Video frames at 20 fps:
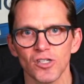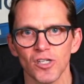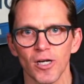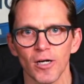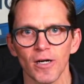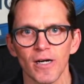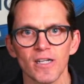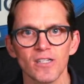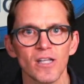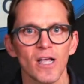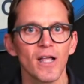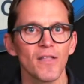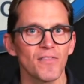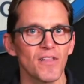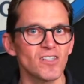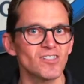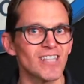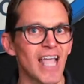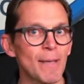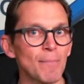series
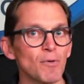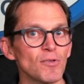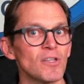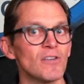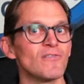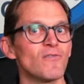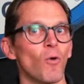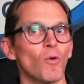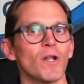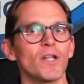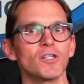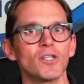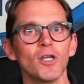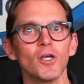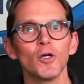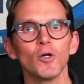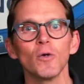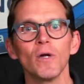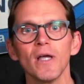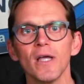that Stapleton
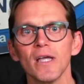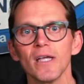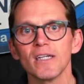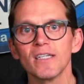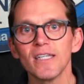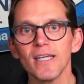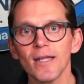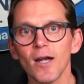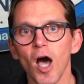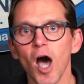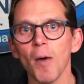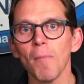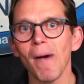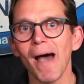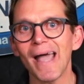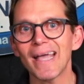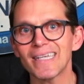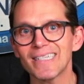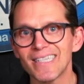42 did on my